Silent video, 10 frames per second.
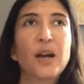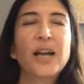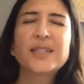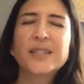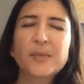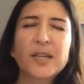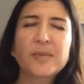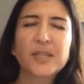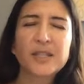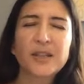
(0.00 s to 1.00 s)
I
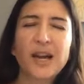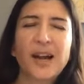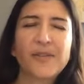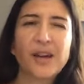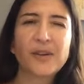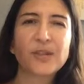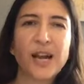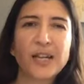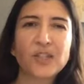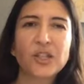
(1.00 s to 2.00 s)
sometimes still have that
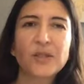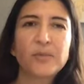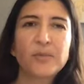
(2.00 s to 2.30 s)
reaction,